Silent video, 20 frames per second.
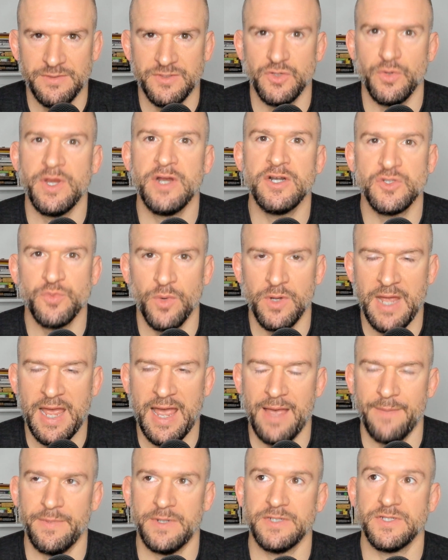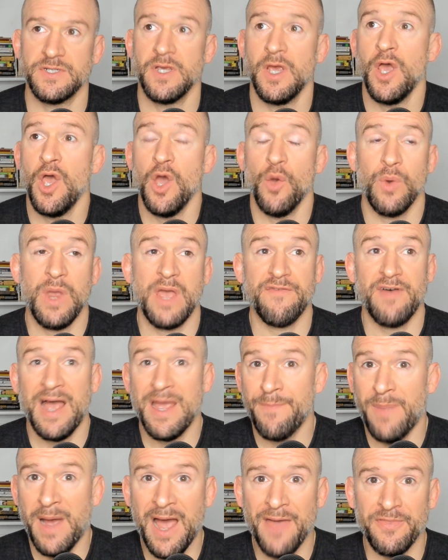So here's what happens. We have a
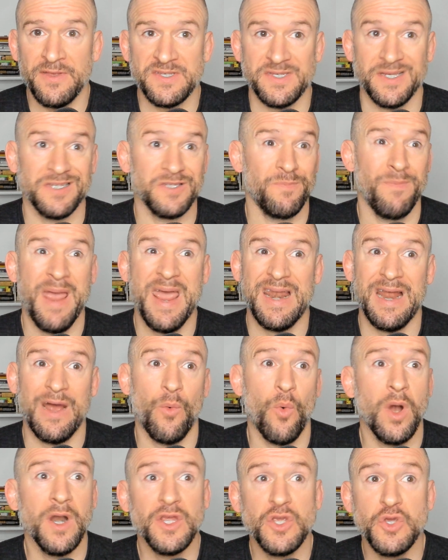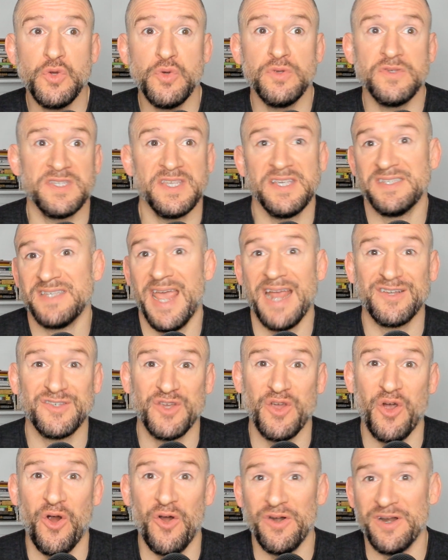hypothesis. Man, I want to use this
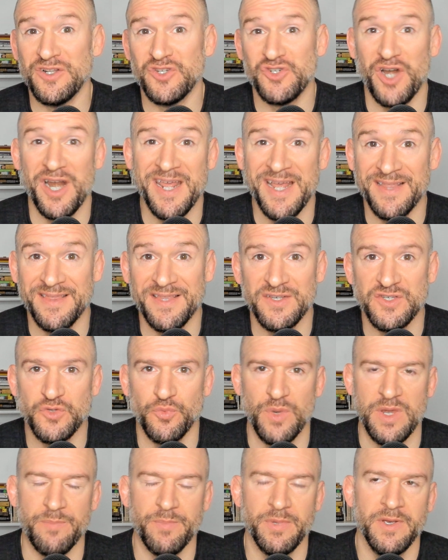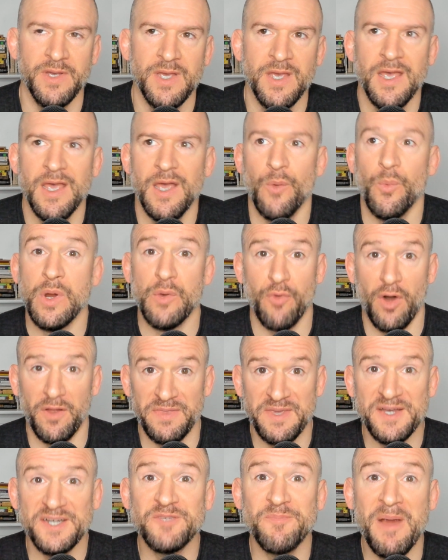X guard and try to hit this sweep. We
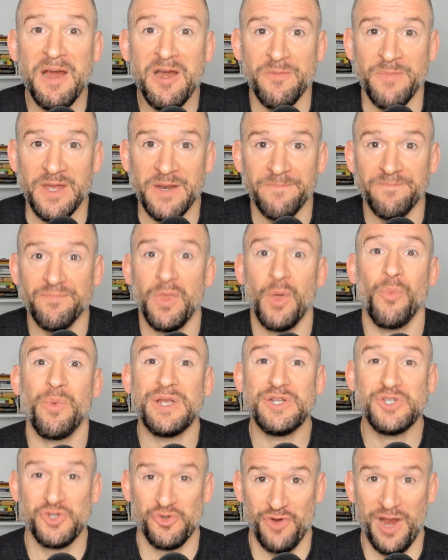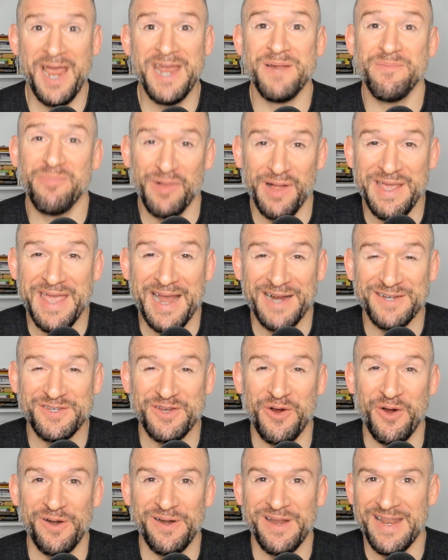run the experiment. We try to play X
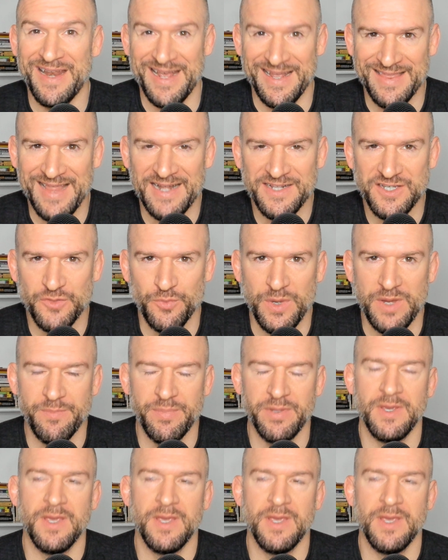guard and hit that sweep.